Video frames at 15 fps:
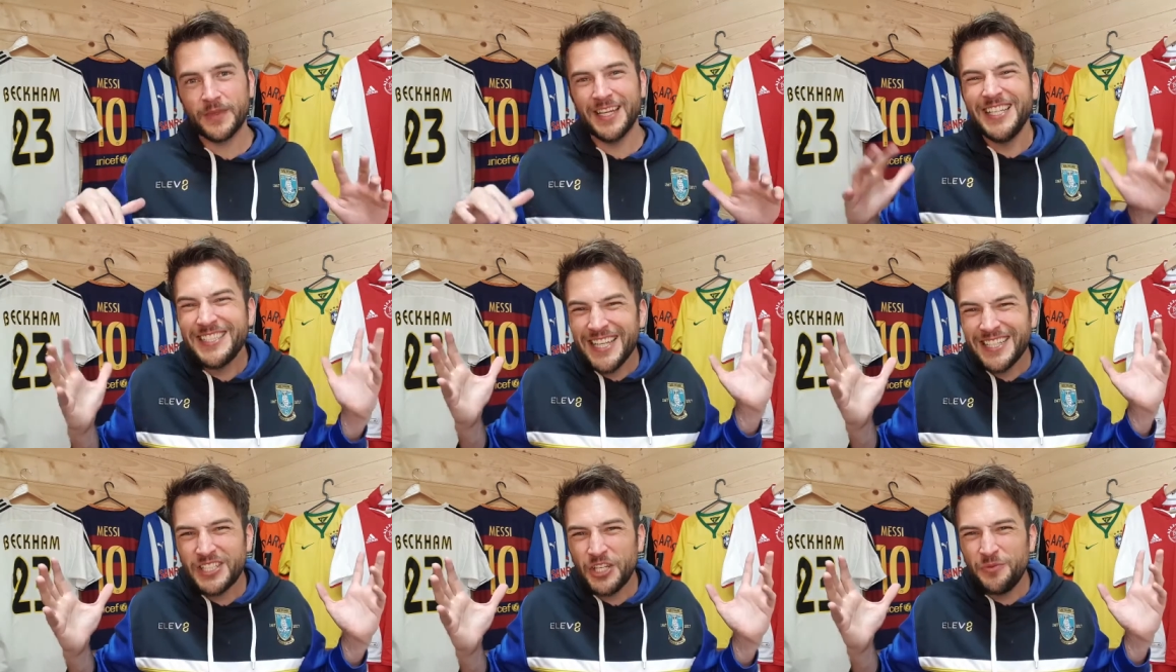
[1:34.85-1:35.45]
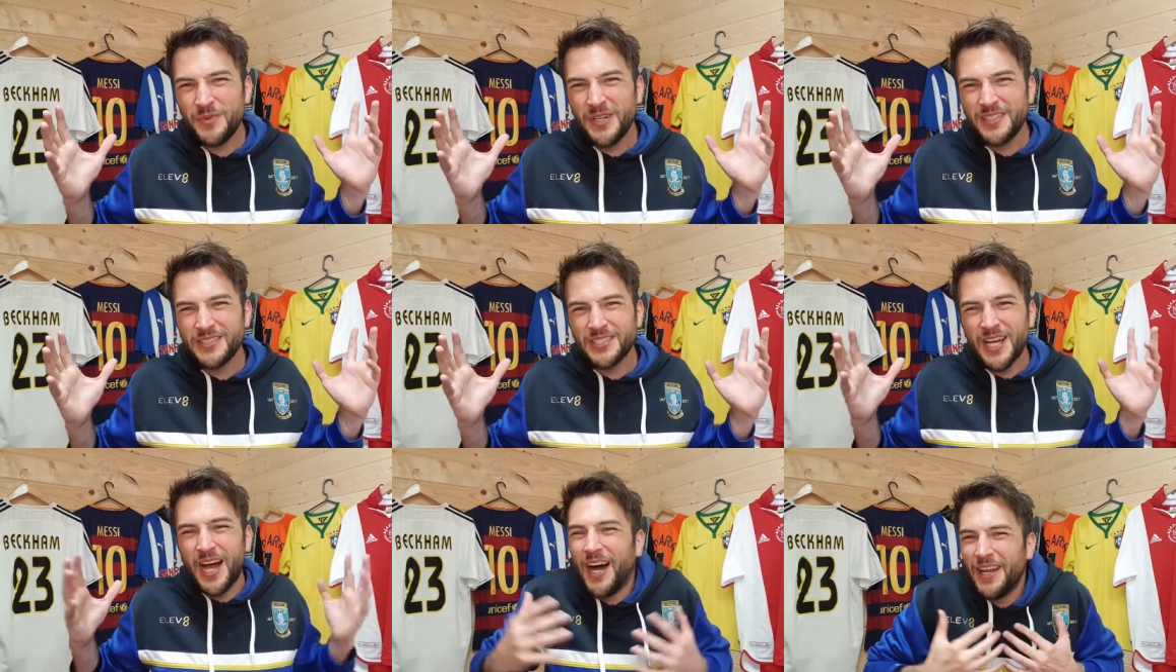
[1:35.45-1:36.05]
Is that too
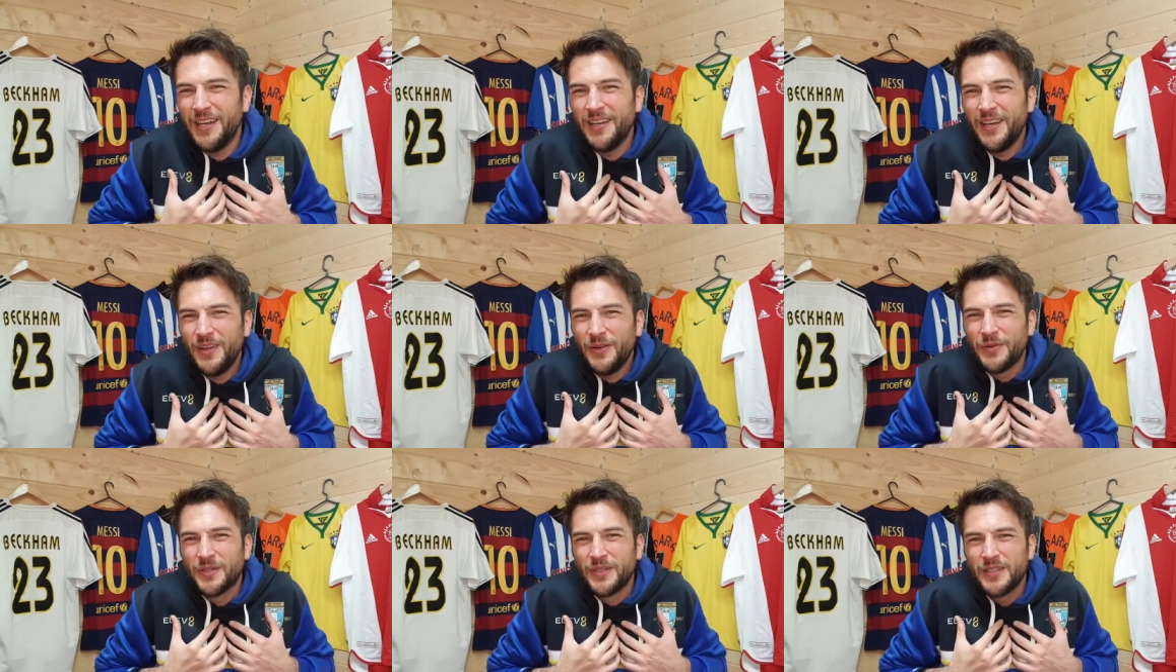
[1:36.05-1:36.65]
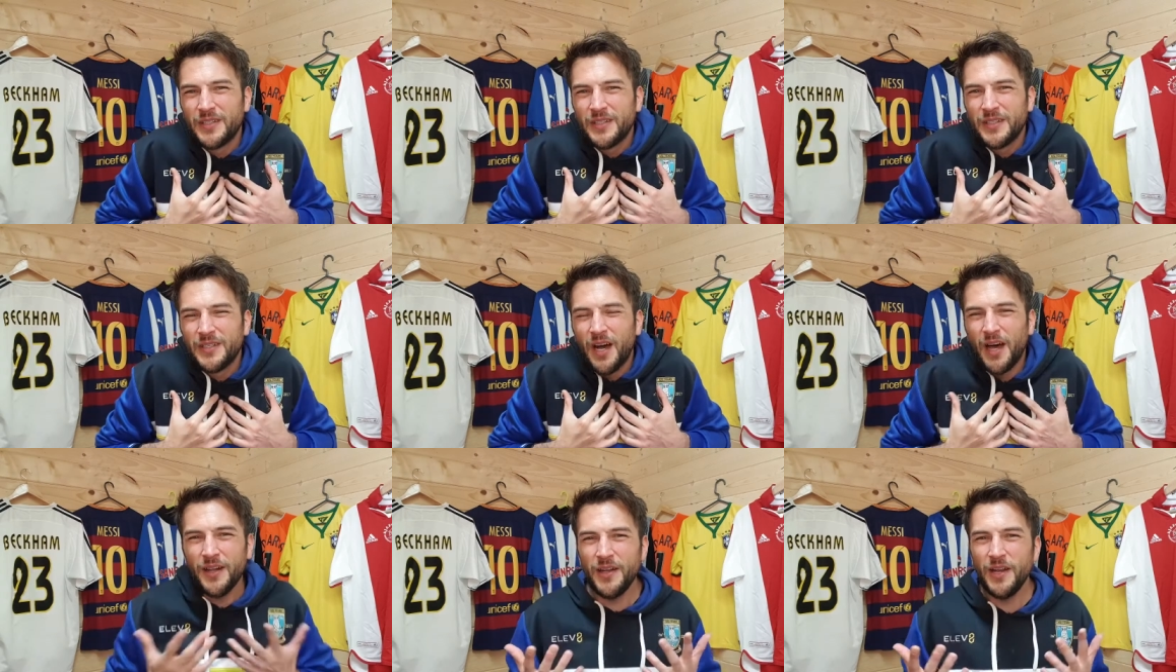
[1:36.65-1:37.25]
much? I don't
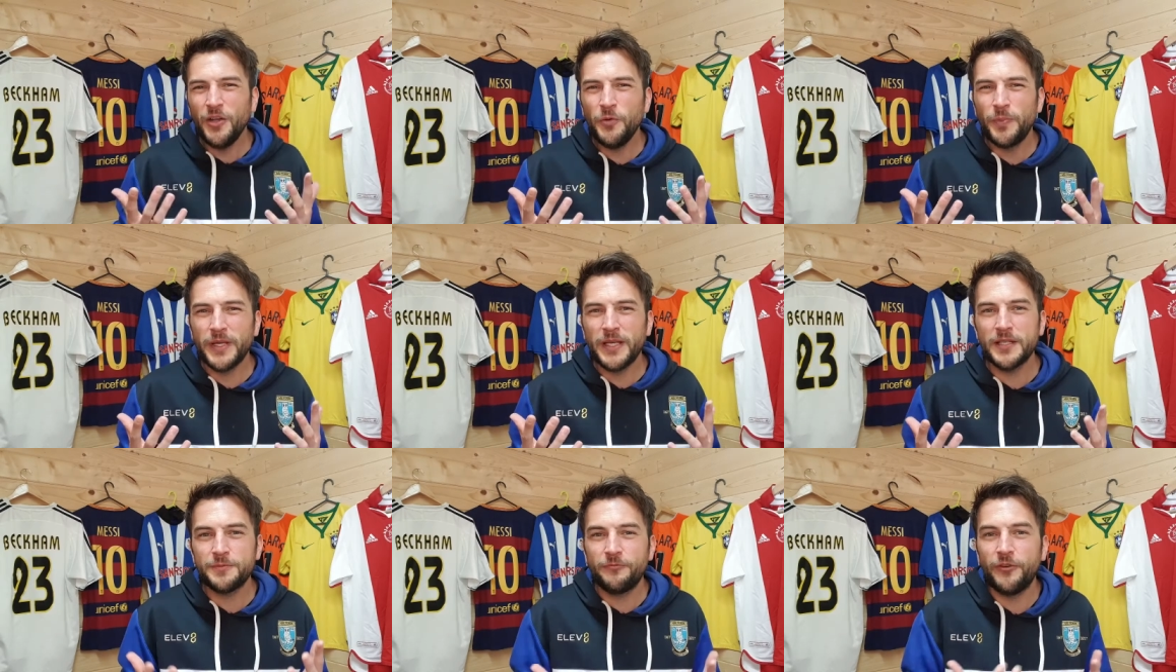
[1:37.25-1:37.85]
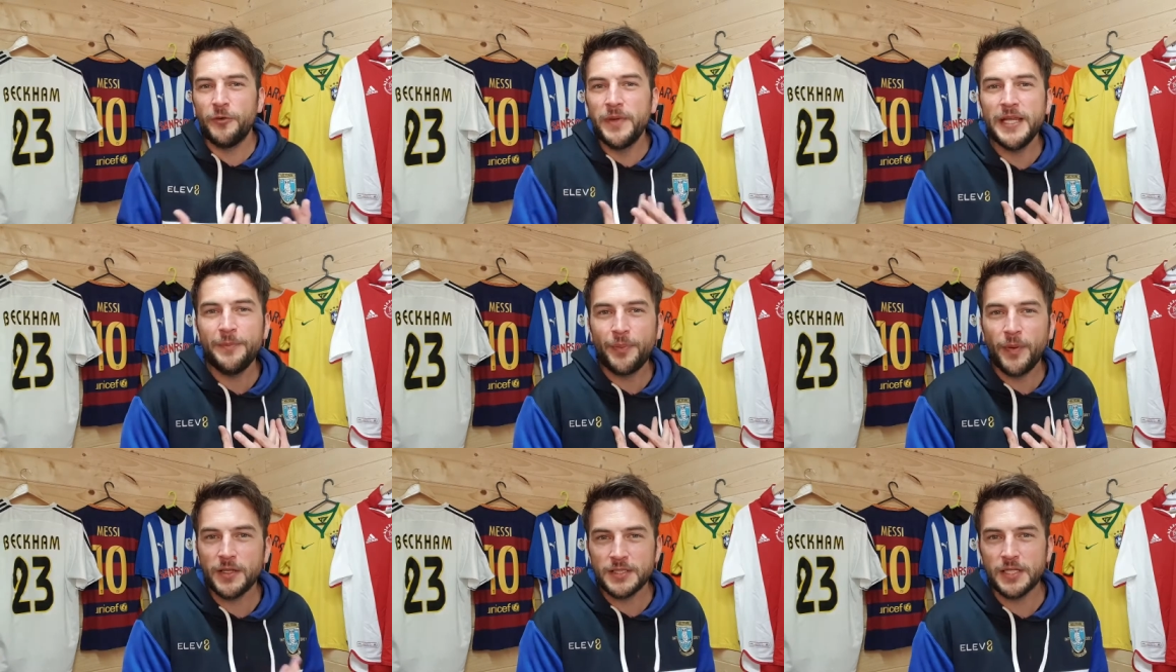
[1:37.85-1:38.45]
know, because for me,
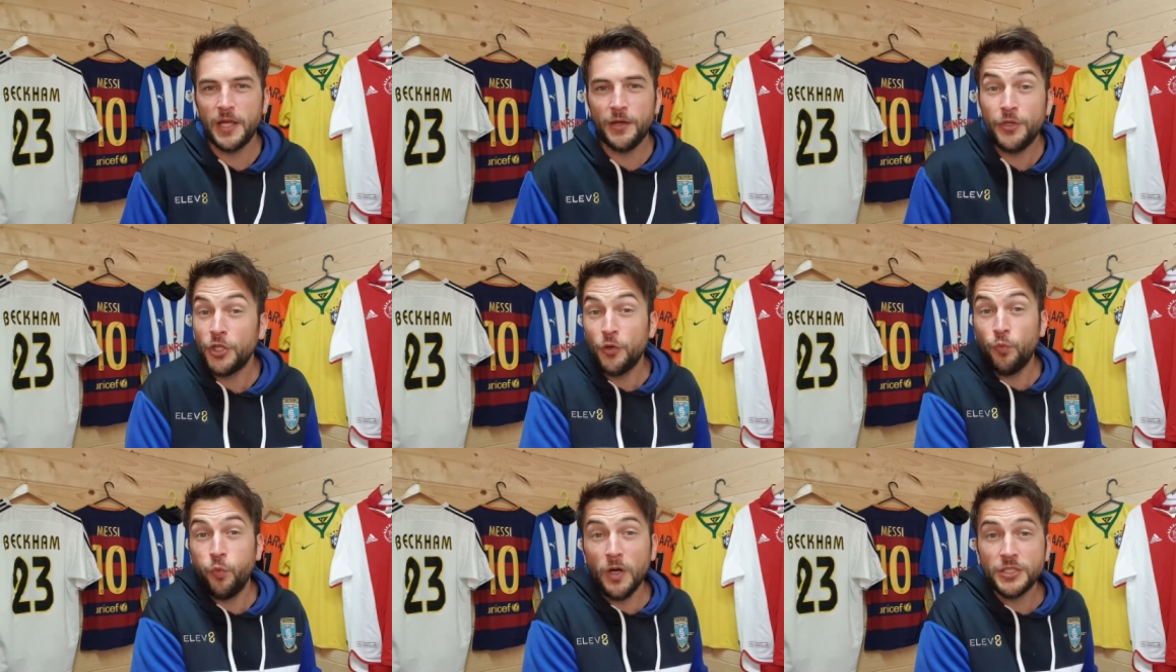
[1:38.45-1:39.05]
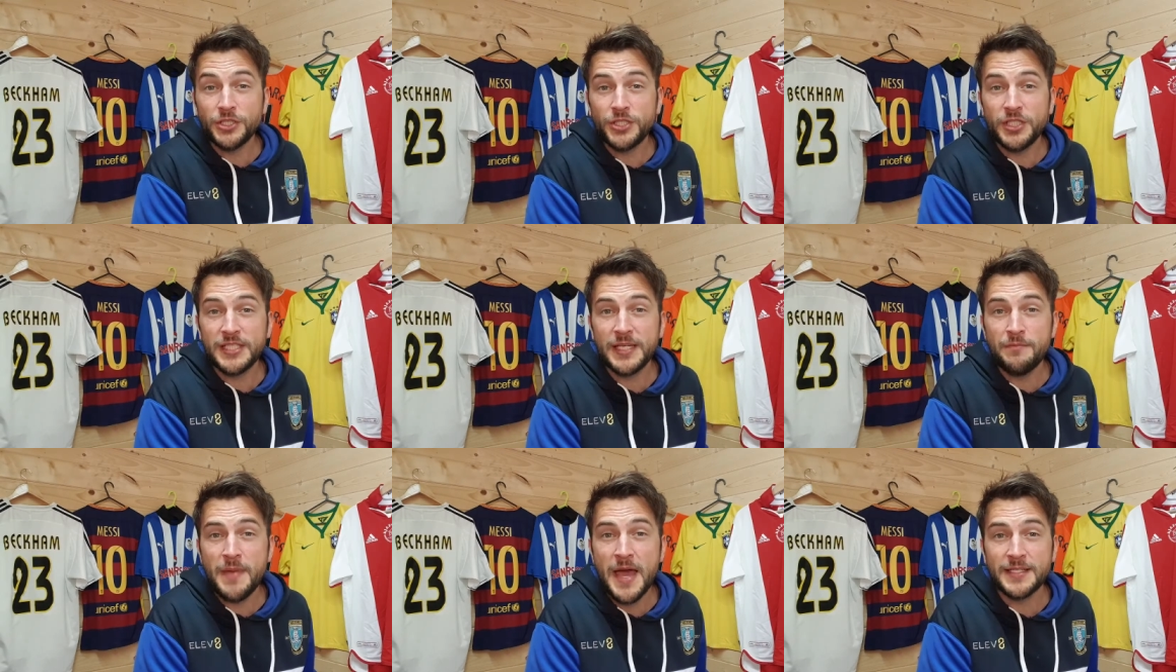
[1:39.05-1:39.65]
Barcelona, you watch to see
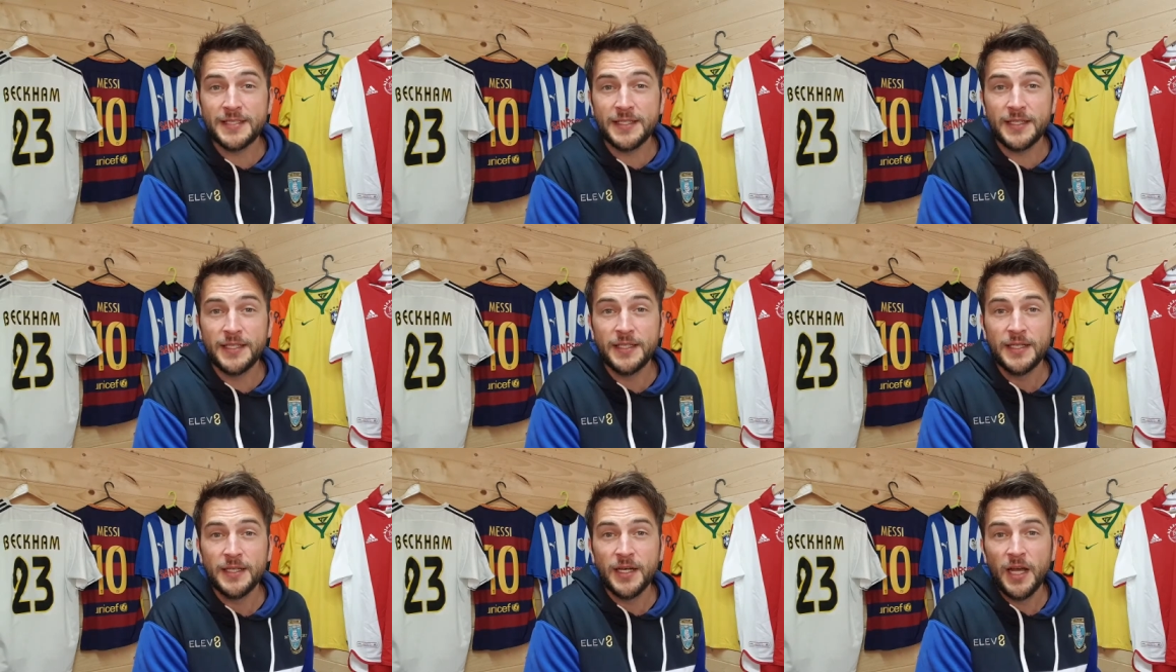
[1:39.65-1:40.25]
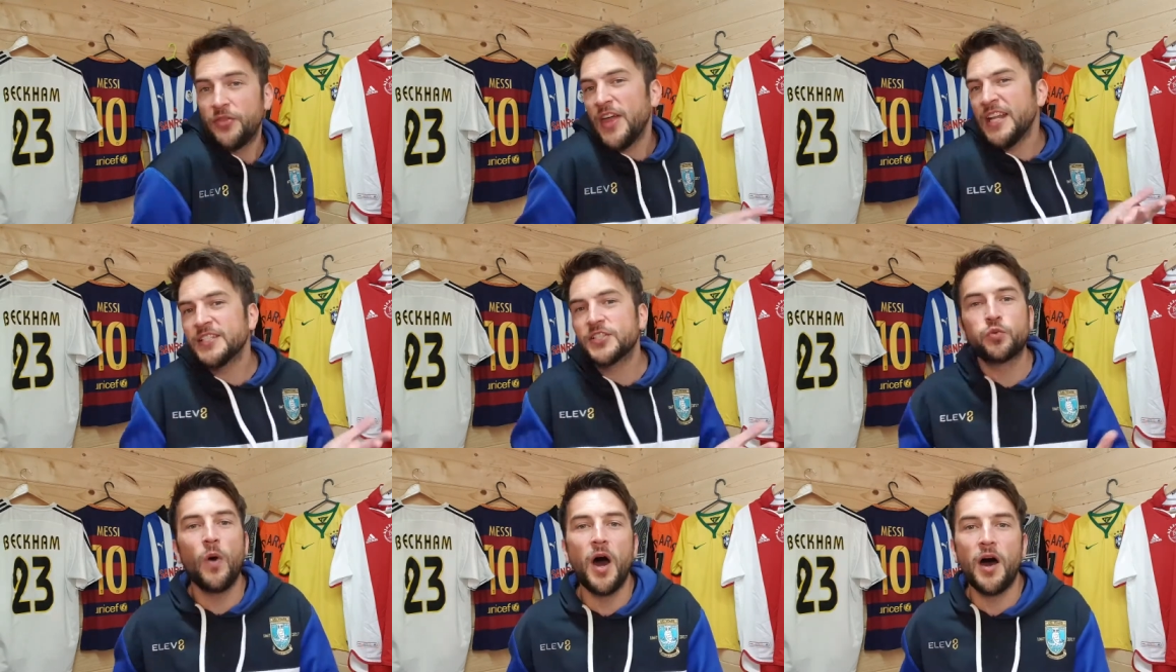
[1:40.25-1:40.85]
Messi. Then
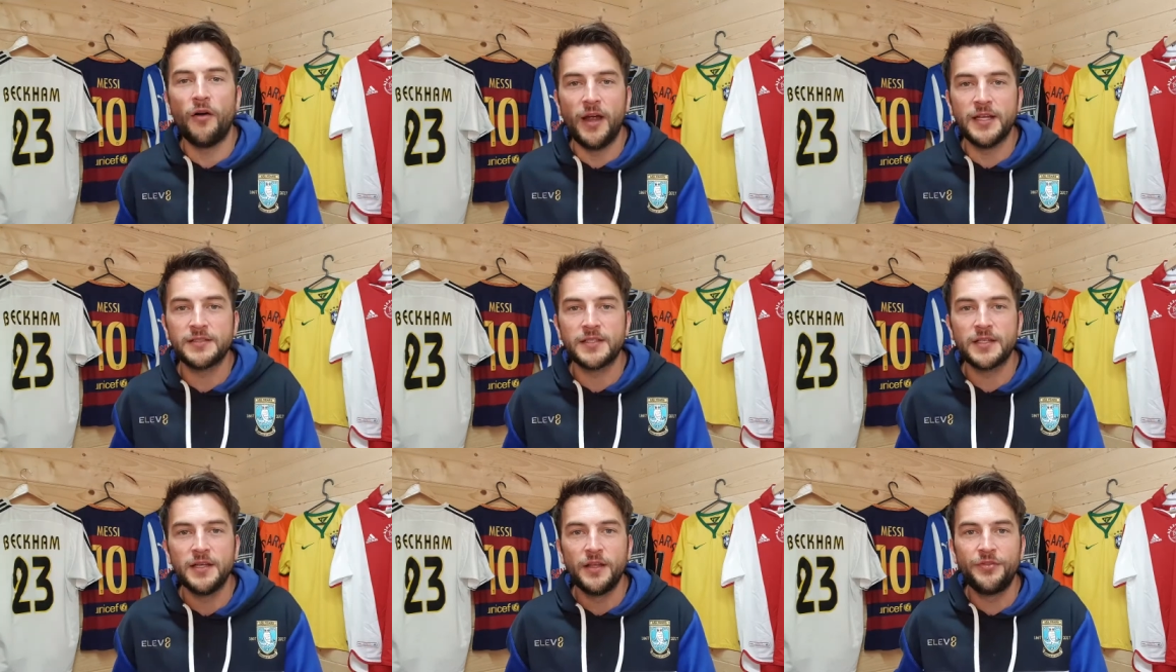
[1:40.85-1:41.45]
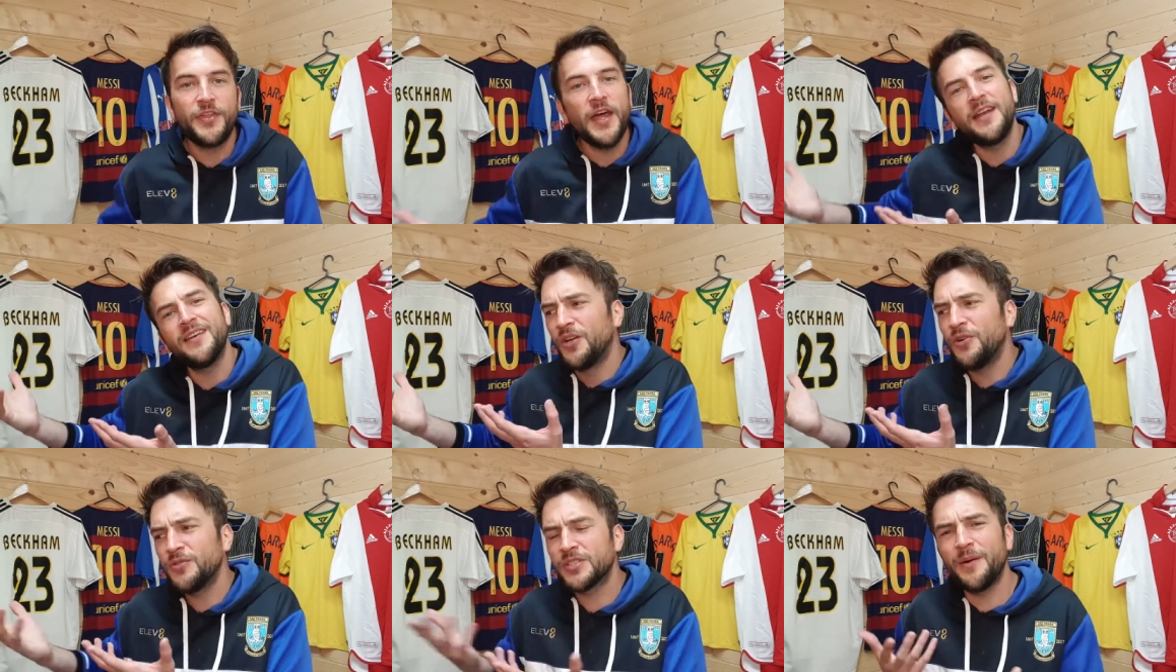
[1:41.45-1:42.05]
Suarez. Then
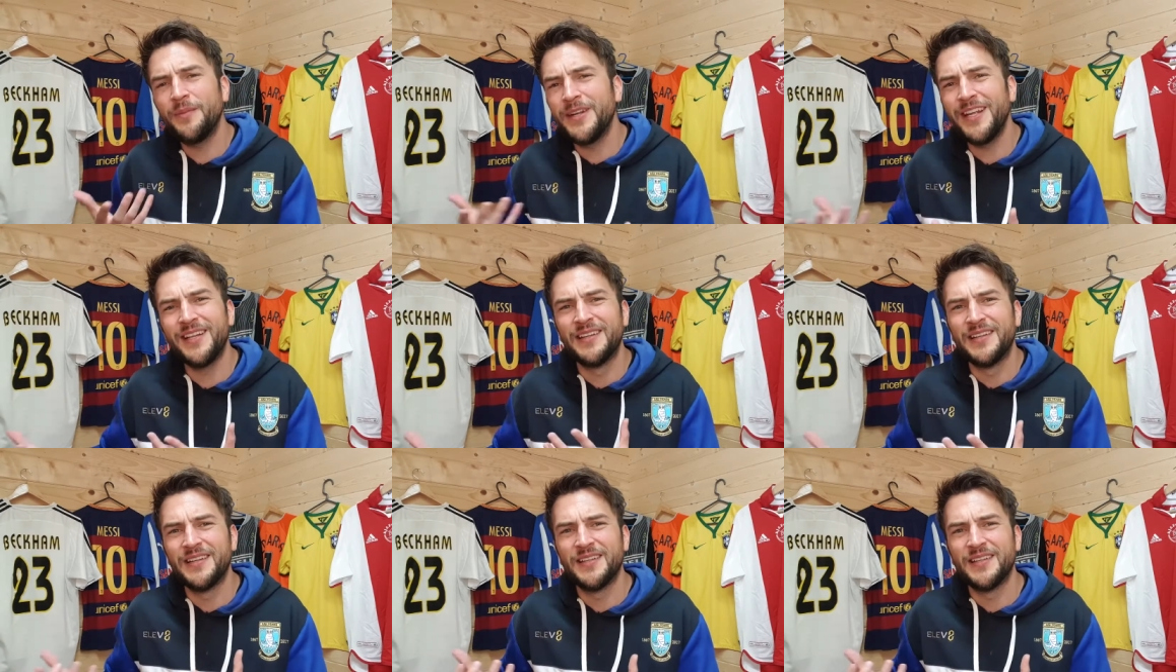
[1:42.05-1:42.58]
who's coming in?